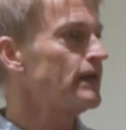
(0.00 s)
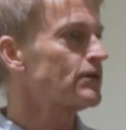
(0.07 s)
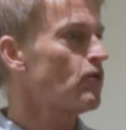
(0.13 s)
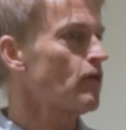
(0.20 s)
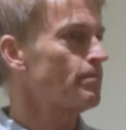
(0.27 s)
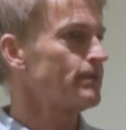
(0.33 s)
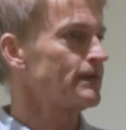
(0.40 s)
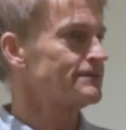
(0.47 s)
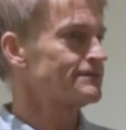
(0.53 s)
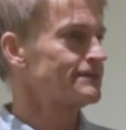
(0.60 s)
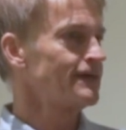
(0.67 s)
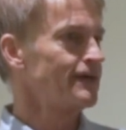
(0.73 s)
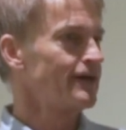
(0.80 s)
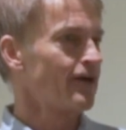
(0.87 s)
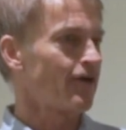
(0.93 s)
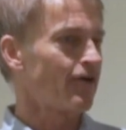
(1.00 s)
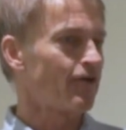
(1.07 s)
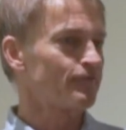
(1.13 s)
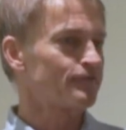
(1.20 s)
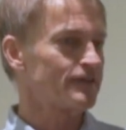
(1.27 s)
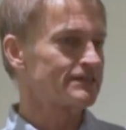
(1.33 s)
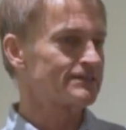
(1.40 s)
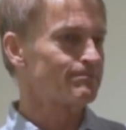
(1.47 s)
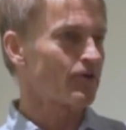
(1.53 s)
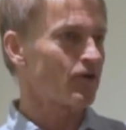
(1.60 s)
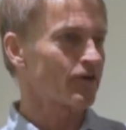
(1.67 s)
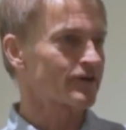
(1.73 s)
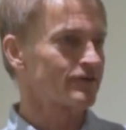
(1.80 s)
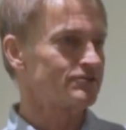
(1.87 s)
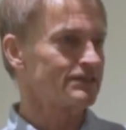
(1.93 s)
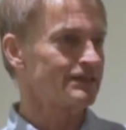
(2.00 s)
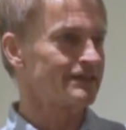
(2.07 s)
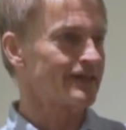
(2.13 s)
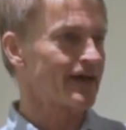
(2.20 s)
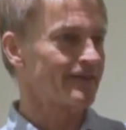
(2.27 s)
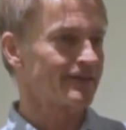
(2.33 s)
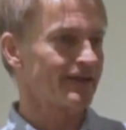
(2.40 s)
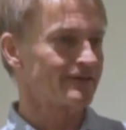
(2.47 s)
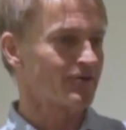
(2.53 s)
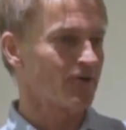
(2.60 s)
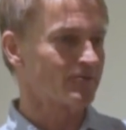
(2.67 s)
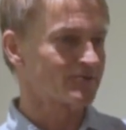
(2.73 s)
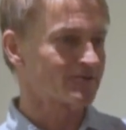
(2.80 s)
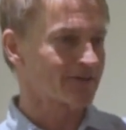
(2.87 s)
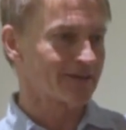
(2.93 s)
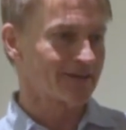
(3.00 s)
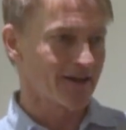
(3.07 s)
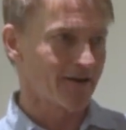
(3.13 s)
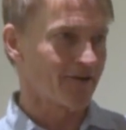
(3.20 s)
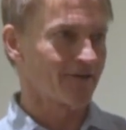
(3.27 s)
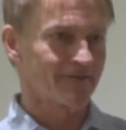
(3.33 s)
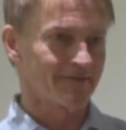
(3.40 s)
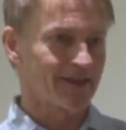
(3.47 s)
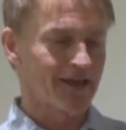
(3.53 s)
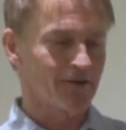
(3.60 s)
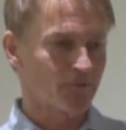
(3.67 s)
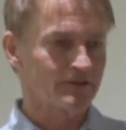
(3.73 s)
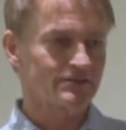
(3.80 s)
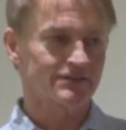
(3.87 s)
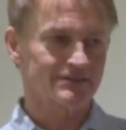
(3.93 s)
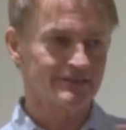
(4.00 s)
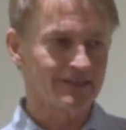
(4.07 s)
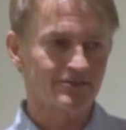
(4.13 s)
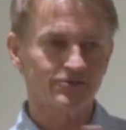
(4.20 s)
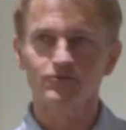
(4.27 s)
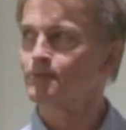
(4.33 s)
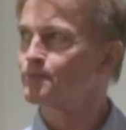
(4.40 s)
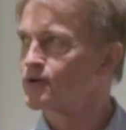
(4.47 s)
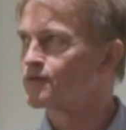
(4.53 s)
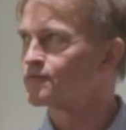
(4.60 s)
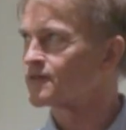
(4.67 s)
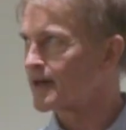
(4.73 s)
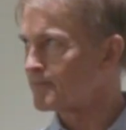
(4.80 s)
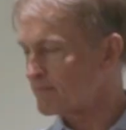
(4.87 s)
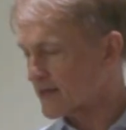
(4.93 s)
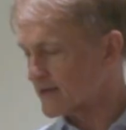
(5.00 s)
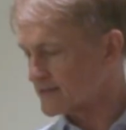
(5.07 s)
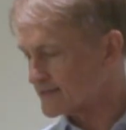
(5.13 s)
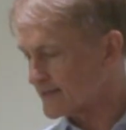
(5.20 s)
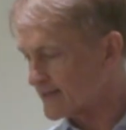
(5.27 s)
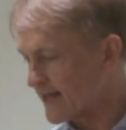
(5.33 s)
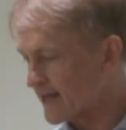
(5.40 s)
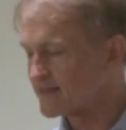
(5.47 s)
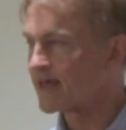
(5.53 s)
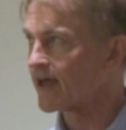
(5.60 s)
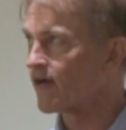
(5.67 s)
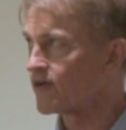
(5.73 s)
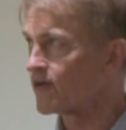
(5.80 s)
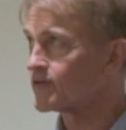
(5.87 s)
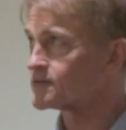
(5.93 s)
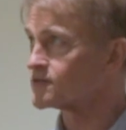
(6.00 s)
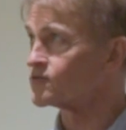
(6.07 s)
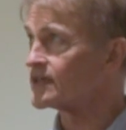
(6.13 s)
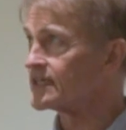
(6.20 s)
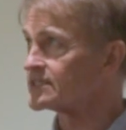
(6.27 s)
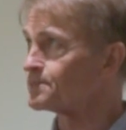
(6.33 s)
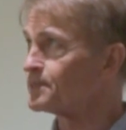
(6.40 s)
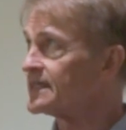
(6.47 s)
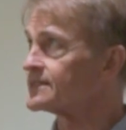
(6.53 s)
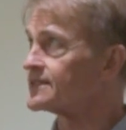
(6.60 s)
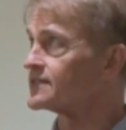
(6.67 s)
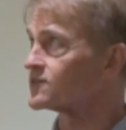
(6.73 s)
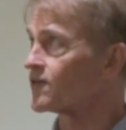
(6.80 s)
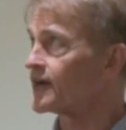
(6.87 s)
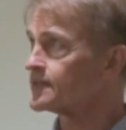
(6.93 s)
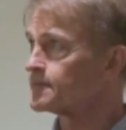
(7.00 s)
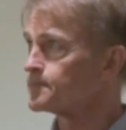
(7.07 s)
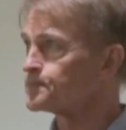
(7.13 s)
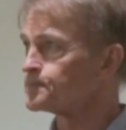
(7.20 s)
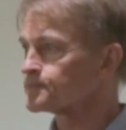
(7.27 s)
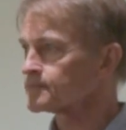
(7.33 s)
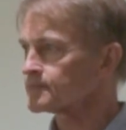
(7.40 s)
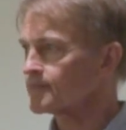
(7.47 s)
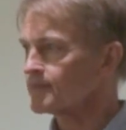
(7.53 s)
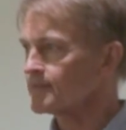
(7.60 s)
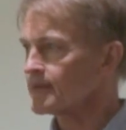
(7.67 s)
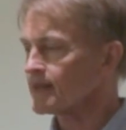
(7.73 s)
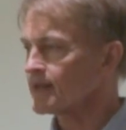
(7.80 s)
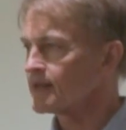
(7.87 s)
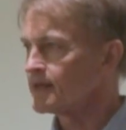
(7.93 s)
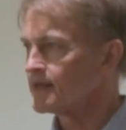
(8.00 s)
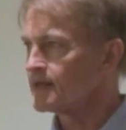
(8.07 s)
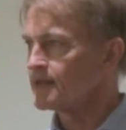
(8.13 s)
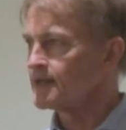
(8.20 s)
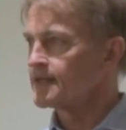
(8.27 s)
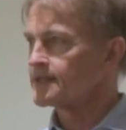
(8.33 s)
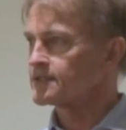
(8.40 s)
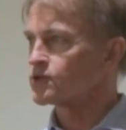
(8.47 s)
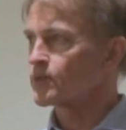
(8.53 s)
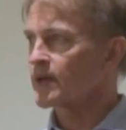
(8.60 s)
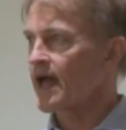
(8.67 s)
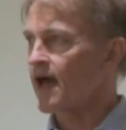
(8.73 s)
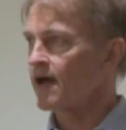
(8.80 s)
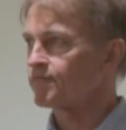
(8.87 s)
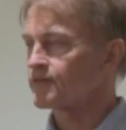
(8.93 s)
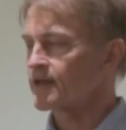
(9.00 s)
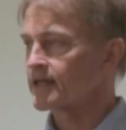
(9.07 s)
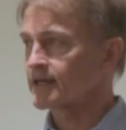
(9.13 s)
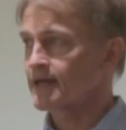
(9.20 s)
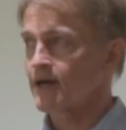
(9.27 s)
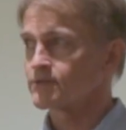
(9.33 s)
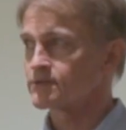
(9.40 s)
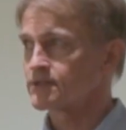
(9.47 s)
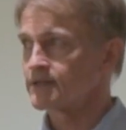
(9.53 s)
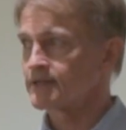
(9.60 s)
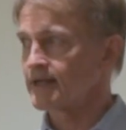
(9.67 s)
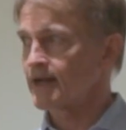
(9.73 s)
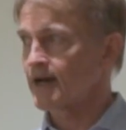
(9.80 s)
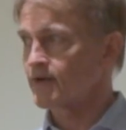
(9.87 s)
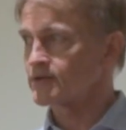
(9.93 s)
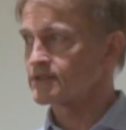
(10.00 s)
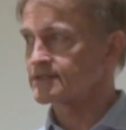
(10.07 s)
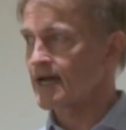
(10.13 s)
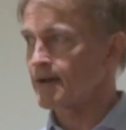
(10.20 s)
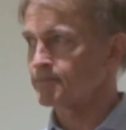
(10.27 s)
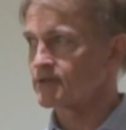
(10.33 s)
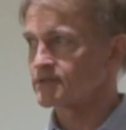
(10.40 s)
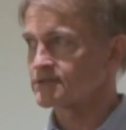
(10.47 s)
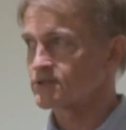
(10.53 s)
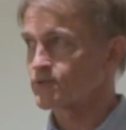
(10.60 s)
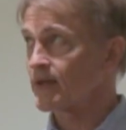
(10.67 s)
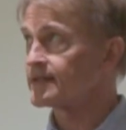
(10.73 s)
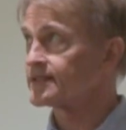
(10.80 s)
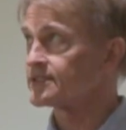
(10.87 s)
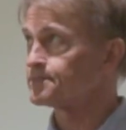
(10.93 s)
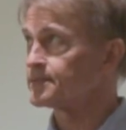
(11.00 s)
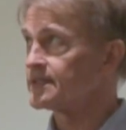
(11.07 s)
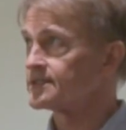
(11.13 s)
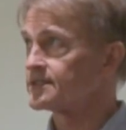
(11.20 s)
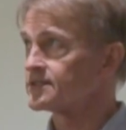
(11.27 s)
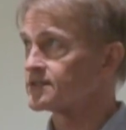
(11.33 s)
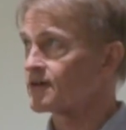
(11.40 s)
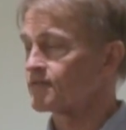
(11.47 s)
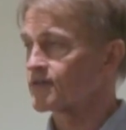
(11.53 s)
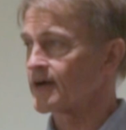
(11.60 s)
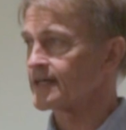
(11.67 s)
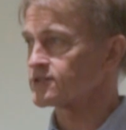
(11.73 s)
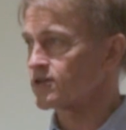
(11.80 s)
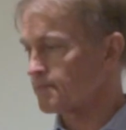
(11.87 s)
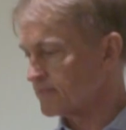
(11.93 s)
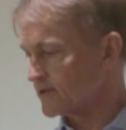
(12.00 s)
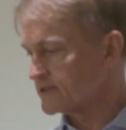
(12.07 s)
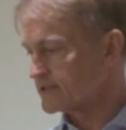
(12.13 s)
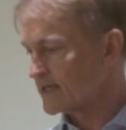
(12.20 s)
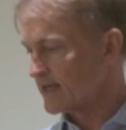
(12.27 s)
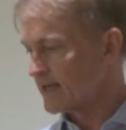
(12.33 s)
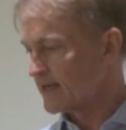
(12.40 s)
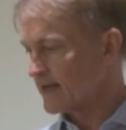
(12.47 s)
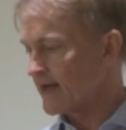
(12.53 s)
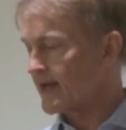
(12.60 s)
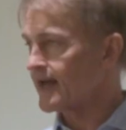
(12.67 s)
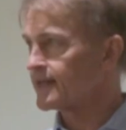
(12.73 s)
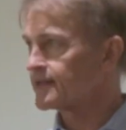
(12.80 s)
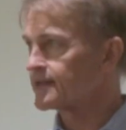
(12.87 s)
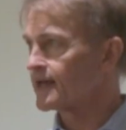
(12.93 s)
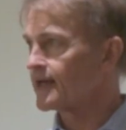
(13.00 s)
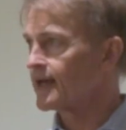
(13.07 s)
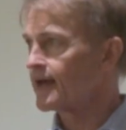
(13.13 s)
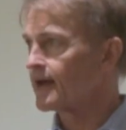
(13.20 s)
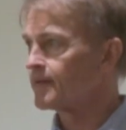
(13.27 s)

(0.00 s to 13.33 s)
many copies of this marker gene, and we just need to remove them because they are not real species, right? So we have encountered in our samples 20 species of grasshoppers, and